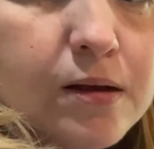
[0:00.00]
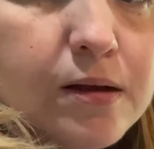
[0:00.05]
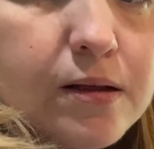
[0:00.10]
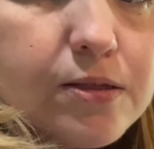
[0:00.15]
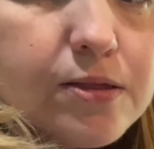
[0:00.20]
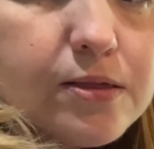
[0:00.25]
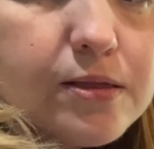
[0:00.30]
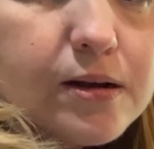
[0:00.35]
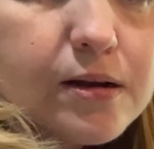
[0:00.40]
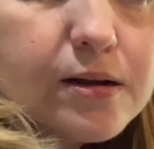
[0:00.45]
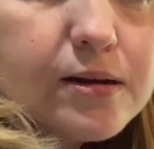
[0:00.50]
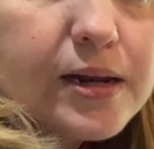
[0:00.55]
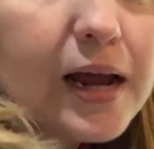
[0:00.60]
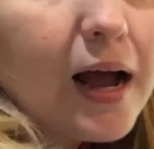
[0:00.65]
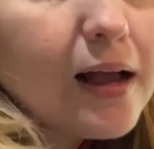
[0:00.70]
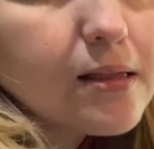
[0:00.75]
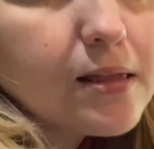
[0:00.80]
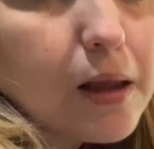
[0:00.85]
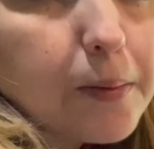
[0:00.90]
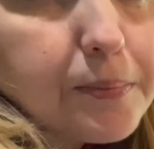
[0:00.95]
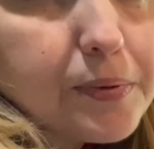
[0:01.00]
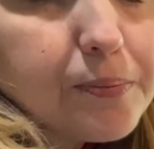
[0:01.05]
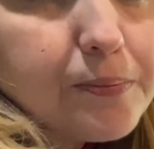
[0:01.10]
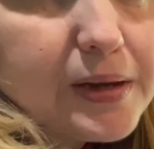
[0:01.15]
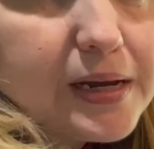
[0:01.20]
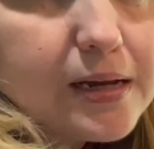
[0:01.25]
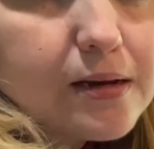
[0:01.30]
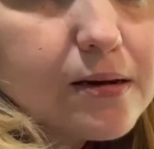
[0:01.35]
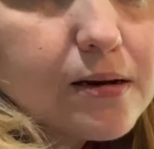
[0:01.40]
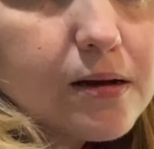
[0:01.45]
the not lump
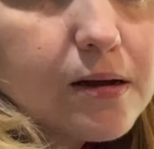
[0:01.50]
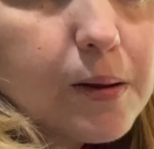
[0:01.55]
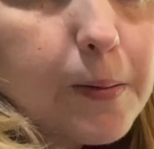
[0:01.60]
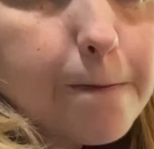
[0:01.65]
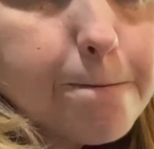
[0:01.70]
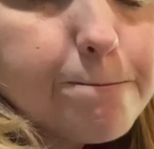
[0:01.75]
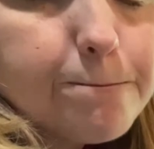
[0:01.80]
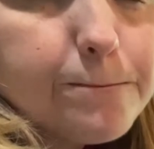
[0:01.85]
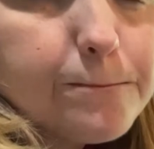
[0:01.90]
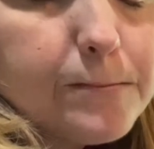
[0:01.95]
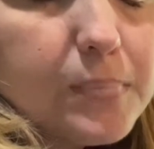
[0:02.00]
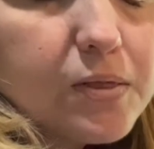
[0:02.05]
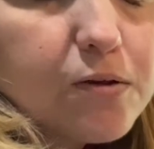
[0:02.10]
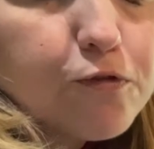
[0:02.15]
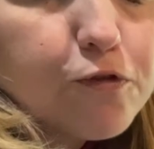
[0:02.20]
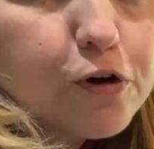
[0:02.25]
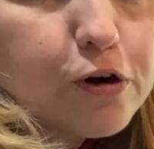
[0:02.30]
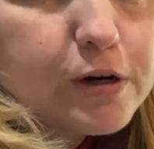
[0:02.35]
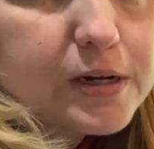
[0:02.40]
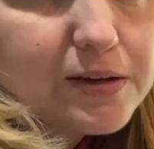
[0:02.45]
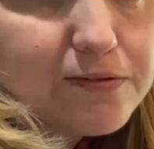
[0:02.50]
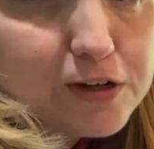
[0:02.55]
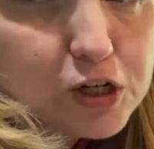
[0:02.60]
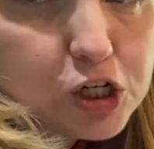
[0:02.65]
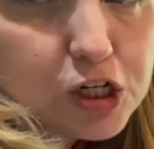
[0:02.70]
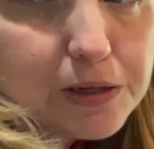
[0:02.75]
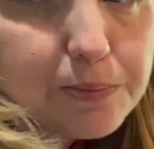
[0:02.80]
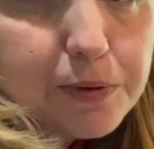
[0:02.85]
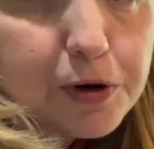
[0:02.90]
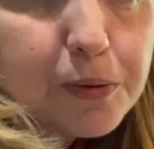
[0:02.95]
meat for even
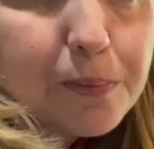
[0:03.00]
cheaper,